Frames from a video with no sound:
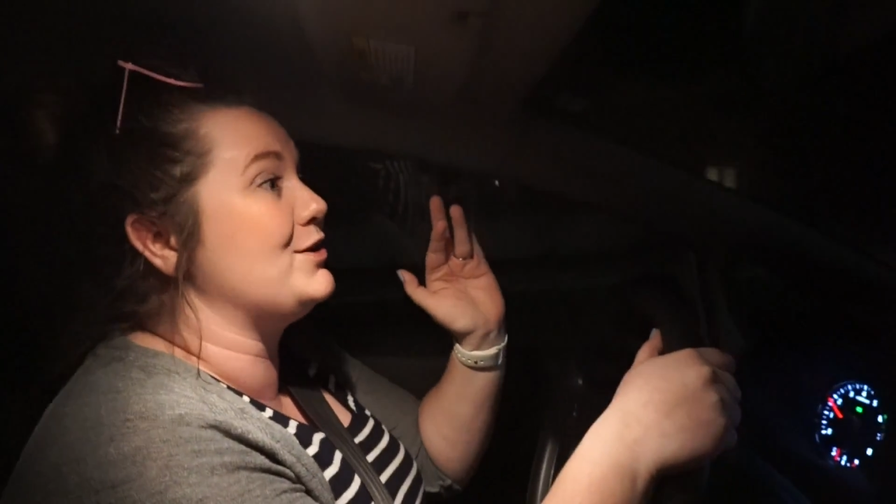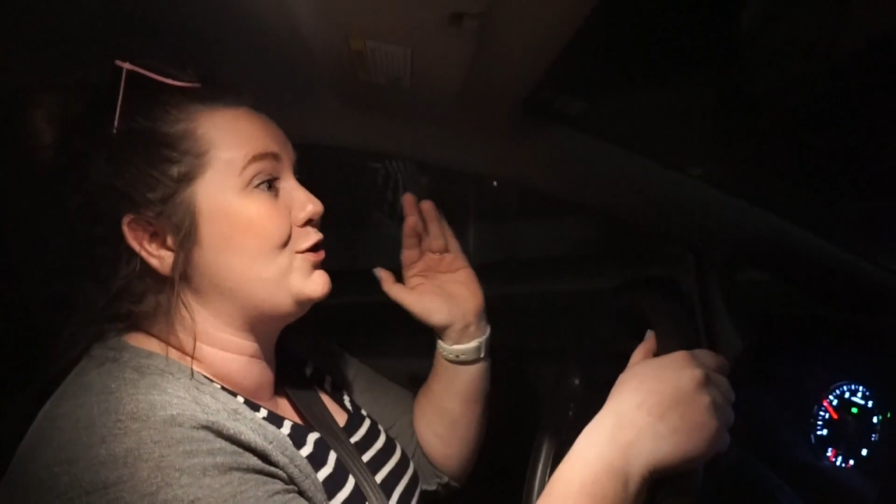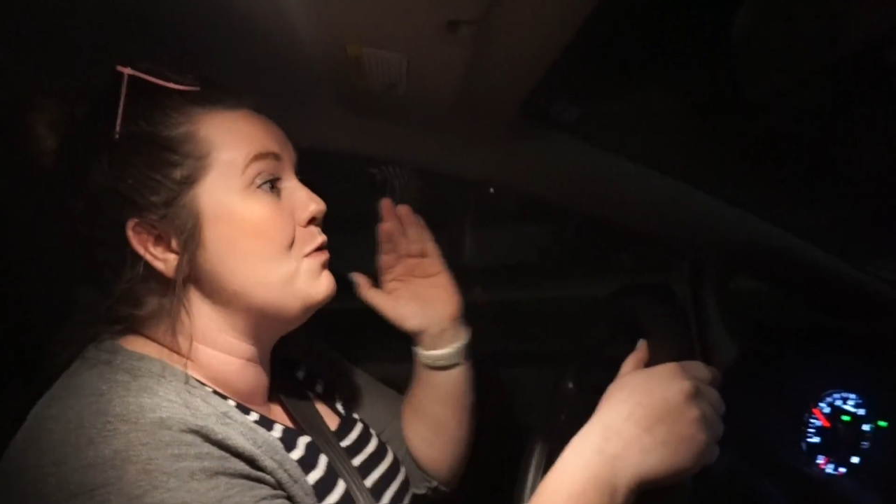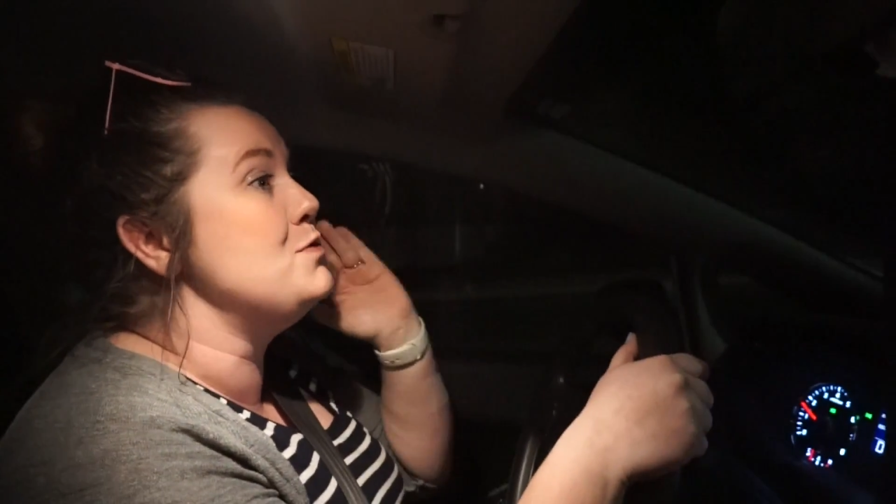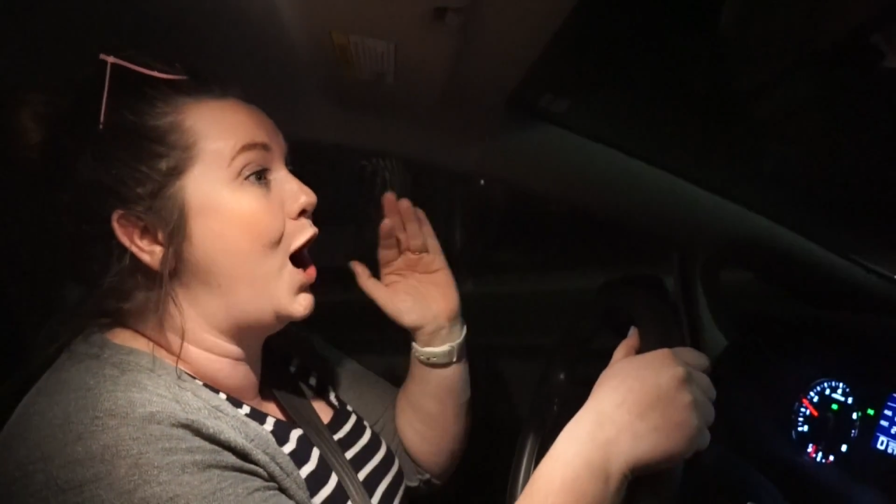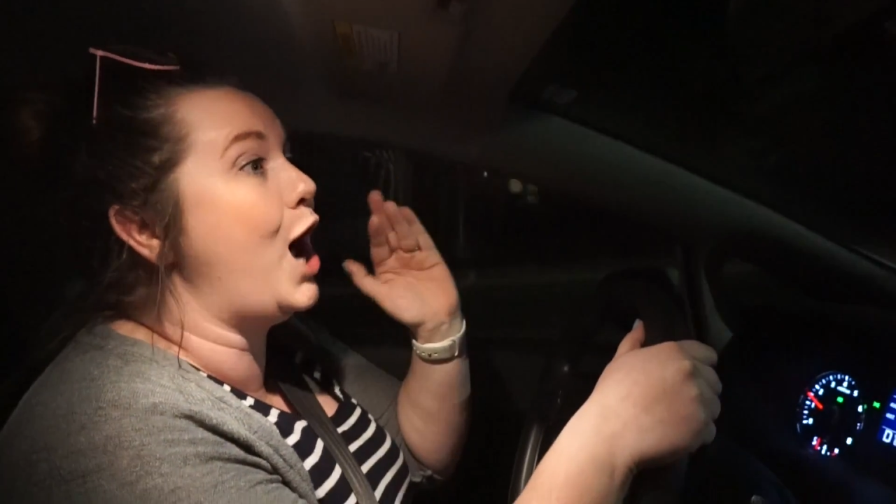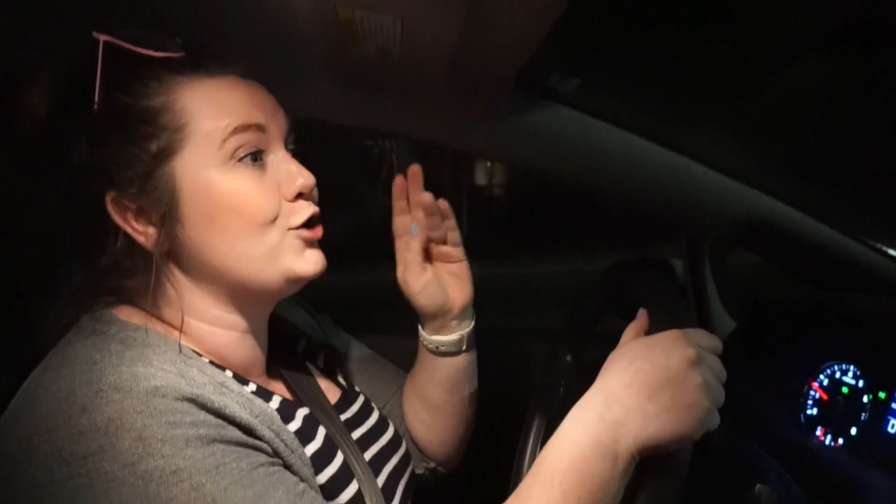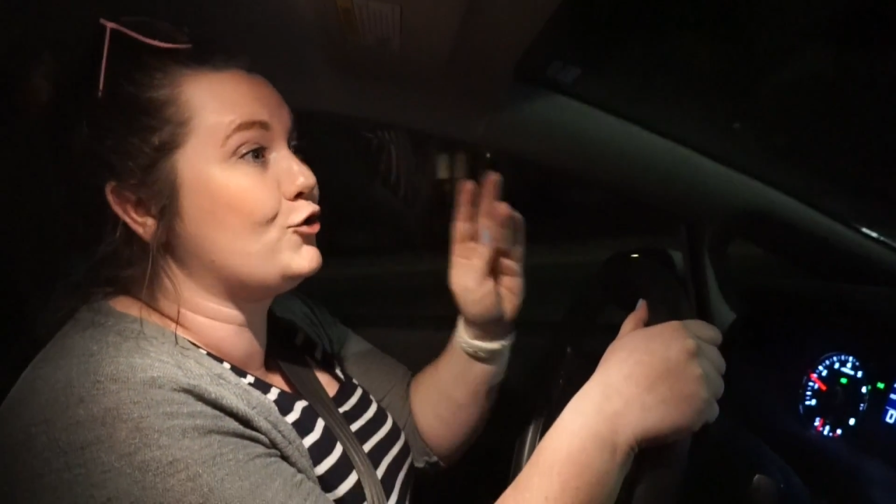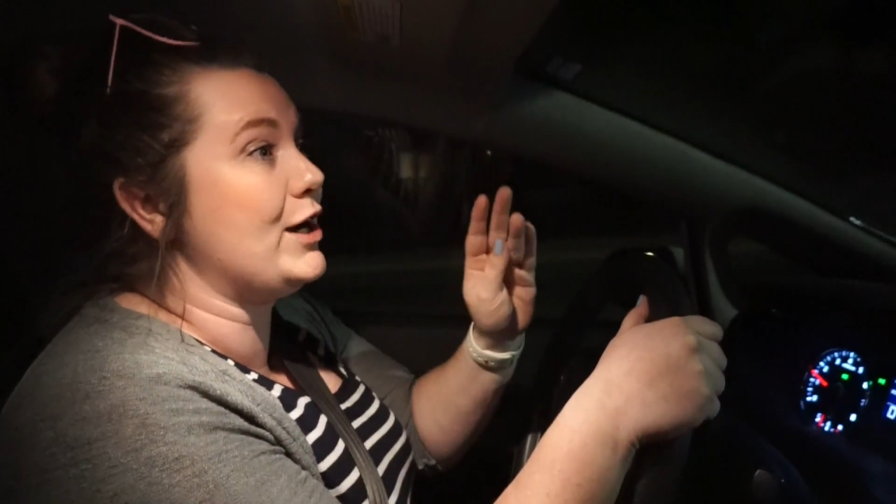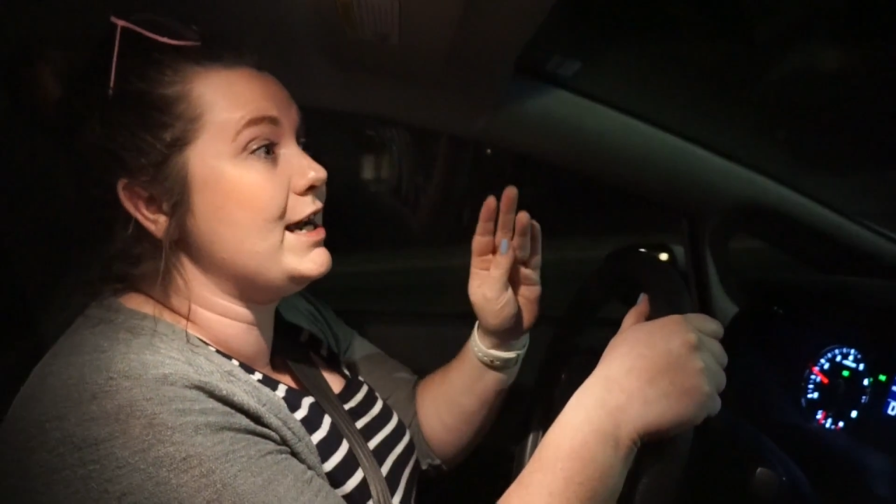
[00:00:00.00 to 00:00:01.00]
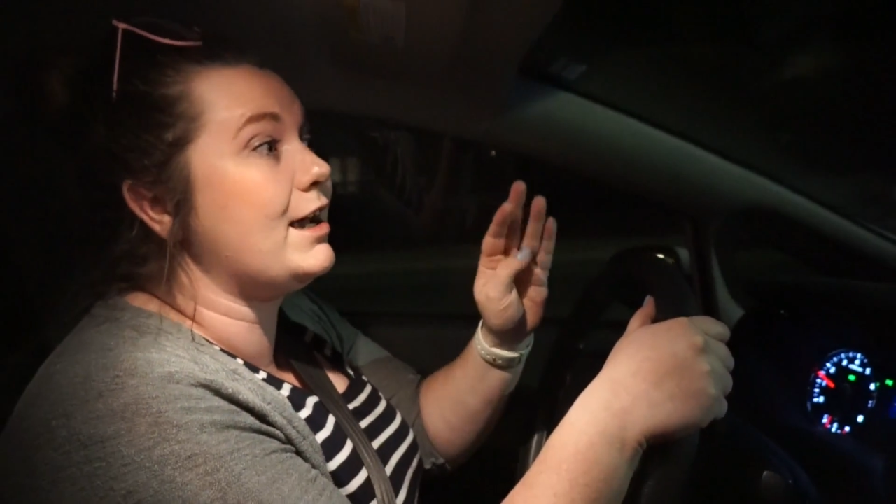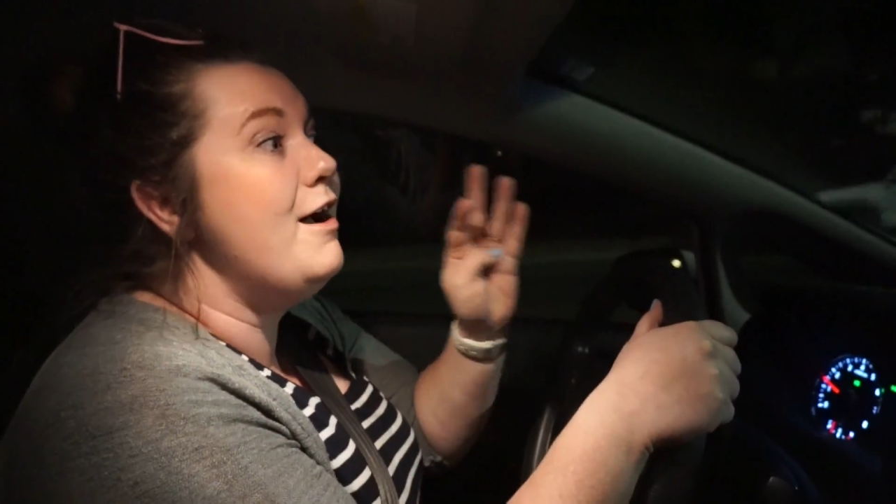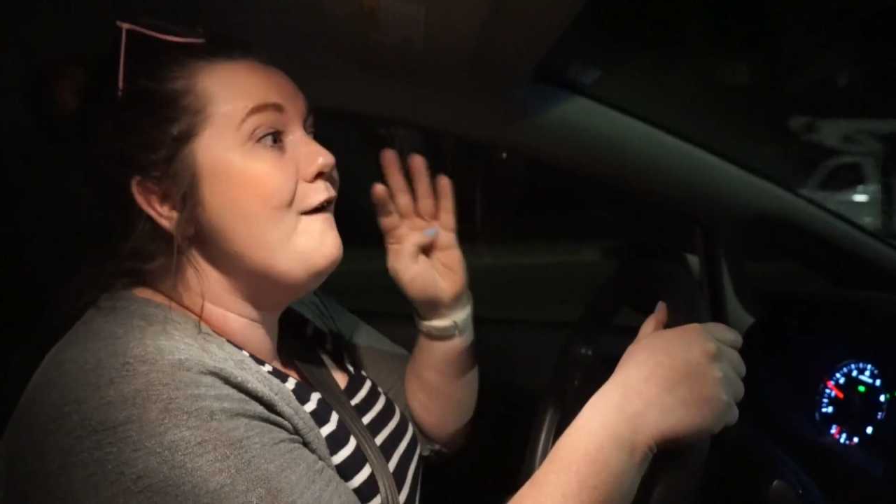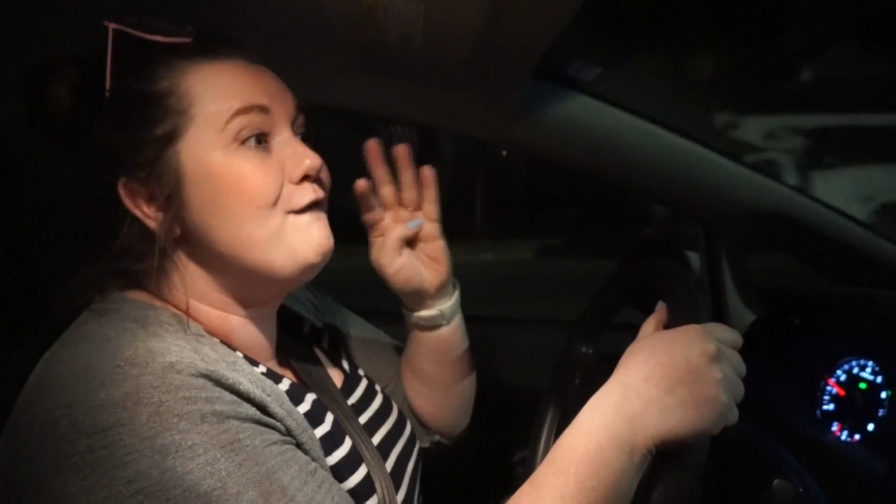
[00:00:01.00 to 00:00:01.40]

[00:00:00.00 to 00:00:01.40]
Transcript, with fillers: is do not drink